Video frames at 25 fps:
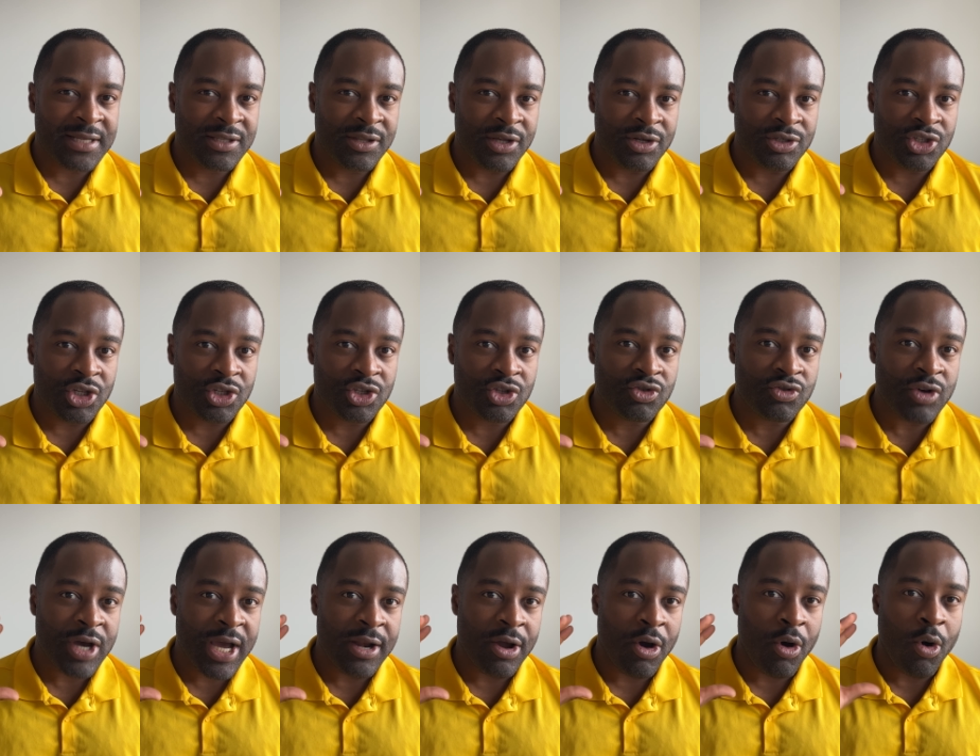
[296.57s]
They're just
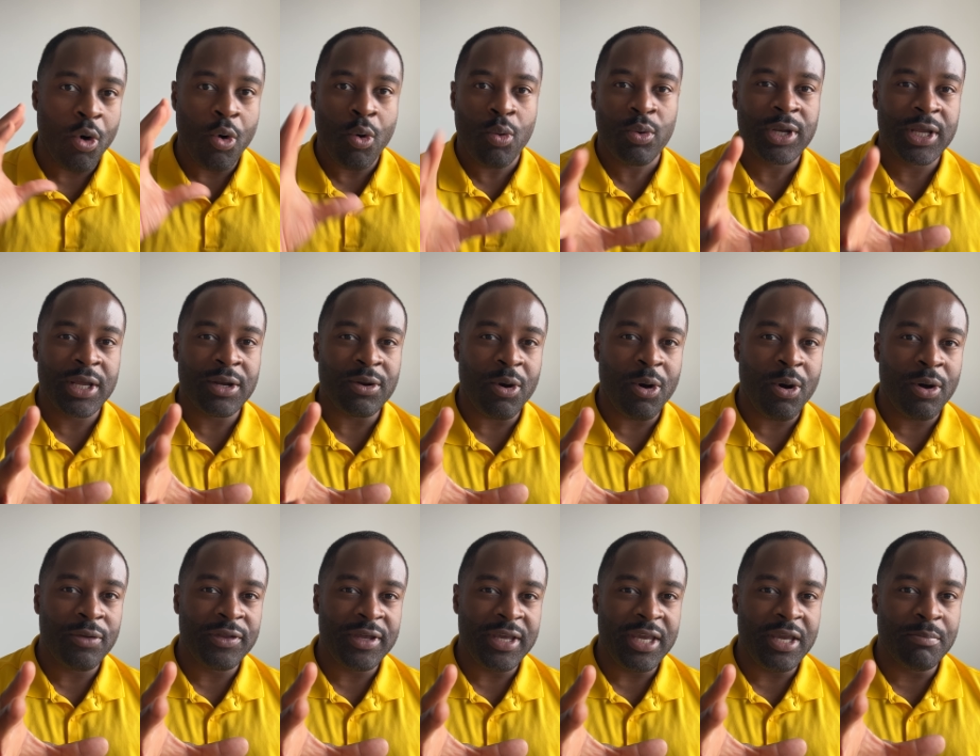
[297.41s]
trying to hone in
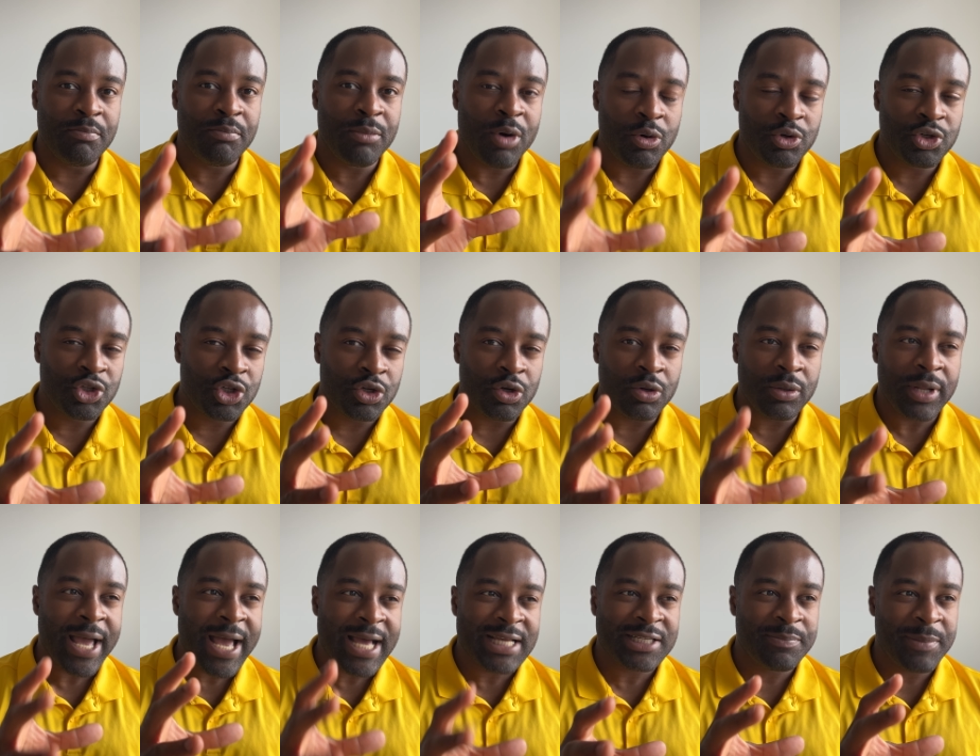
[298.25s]
on the emotional
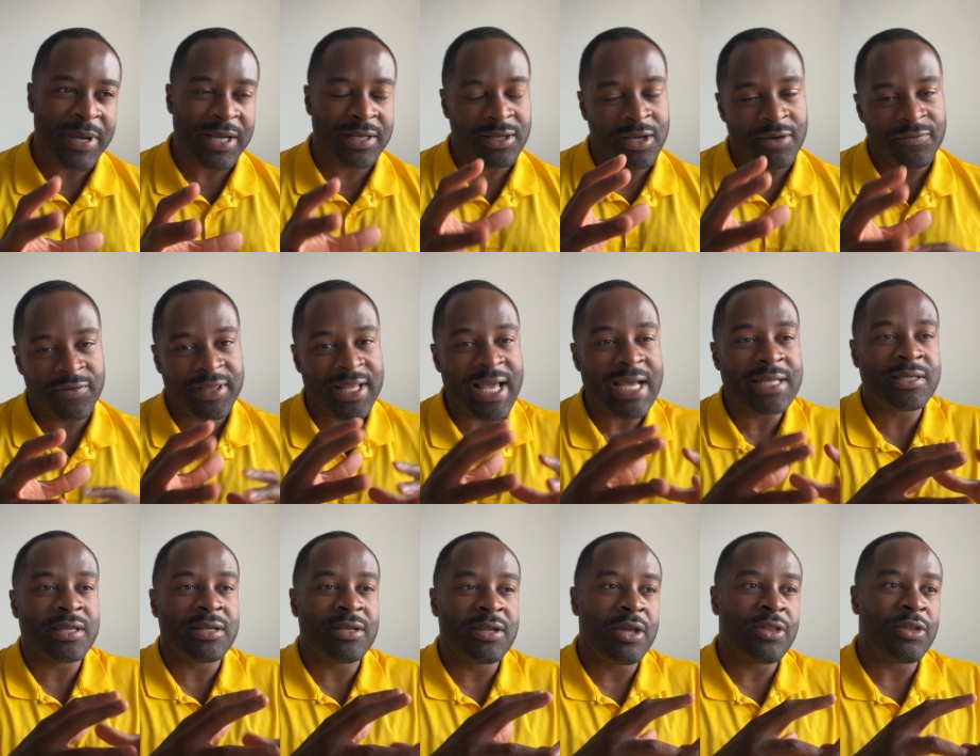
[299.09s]
aspect of it.
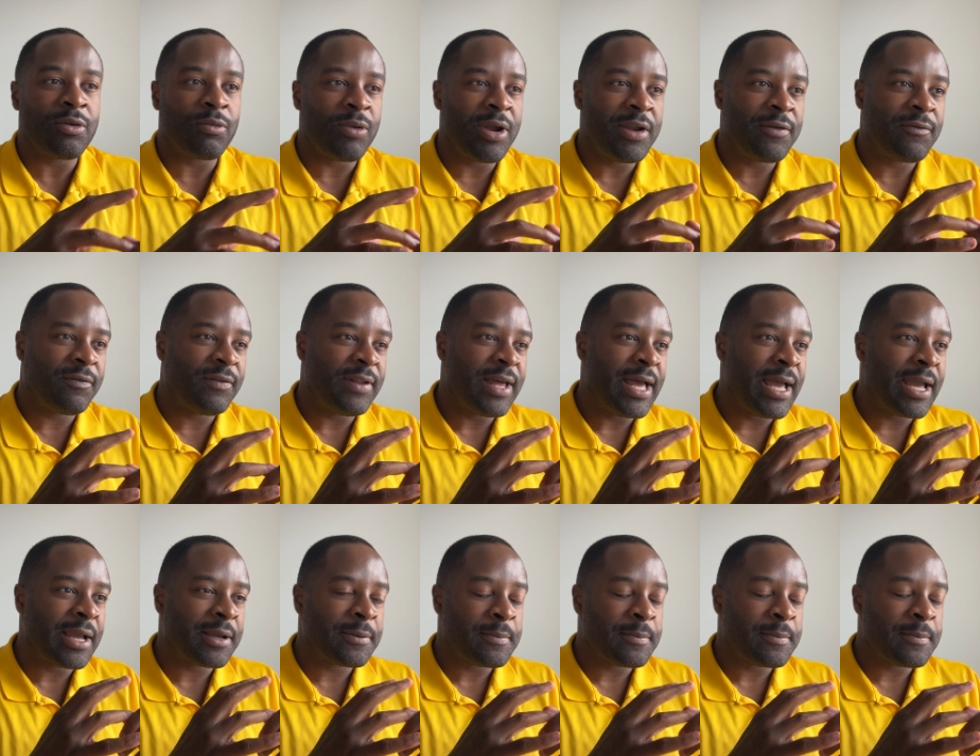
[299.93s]
That's another red flag.